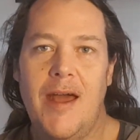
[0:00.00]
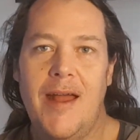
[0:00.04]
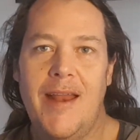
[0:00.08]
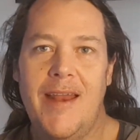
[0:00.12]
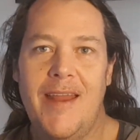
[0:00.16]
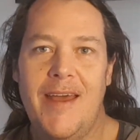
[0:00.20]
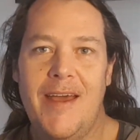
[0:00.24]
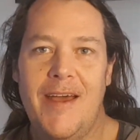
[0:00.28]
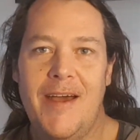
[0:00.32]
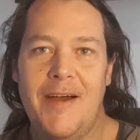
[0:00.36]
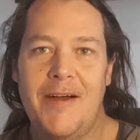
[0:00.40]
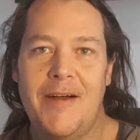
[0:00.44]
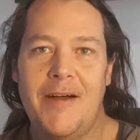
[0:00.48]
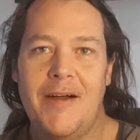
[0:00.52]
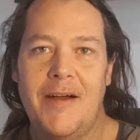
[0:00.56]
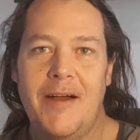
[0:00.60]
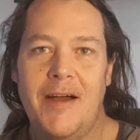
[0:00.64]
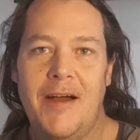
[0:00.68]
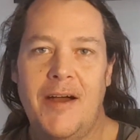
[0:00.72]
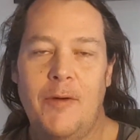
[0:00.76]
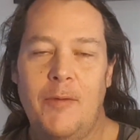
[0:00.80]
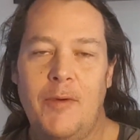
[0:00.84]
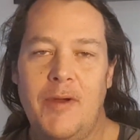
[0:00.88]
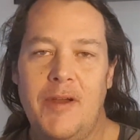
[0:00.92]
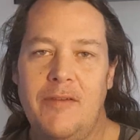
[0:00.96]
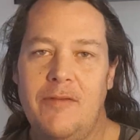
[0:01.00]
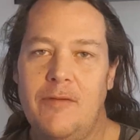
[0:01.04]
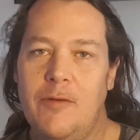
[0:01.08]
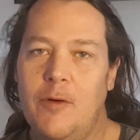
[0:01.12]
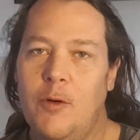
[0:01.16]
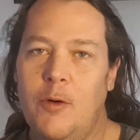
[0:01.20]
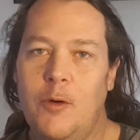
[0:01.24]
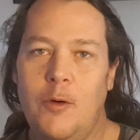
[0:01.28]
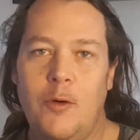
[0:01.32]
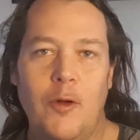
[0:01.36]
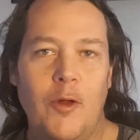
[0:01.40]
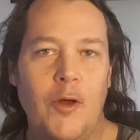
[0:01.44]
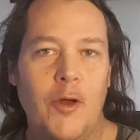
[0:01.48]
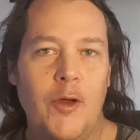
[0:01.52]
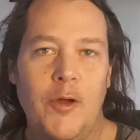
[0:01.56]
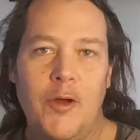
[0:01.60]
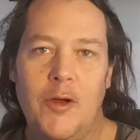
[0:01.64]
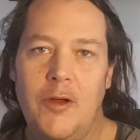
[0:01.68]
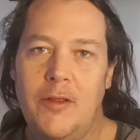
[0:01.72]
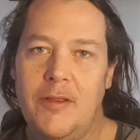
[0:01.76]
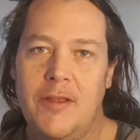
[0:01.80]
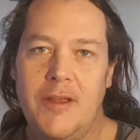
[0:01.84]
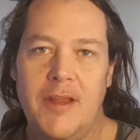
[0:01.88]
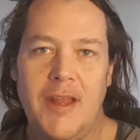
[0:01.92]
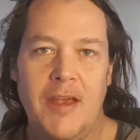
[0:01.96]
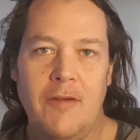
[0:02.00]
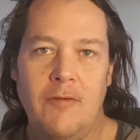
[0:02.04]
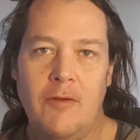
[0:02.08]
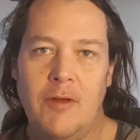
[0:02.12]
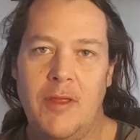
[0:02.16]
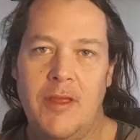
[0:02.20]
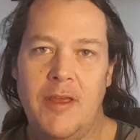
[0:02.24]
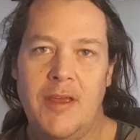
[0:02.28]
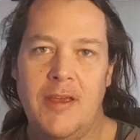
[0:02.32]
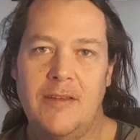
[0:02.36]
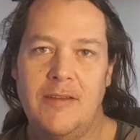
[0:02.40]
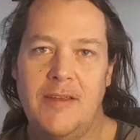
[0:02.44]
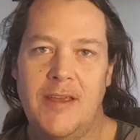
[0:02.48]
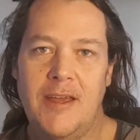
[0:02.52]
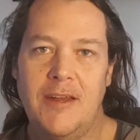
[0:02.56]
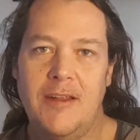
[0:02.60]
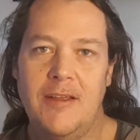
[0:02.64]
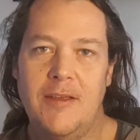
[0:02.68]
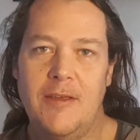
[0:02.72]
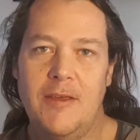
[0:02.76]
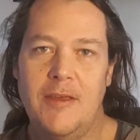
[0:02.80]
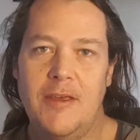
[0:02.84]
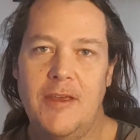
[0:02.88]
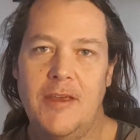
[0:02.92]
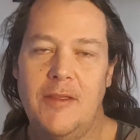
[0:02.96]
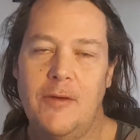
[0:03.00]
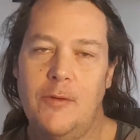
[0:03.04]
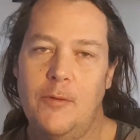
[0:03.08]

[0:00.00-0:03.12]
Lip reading: Now, we've all heard that everything is energy,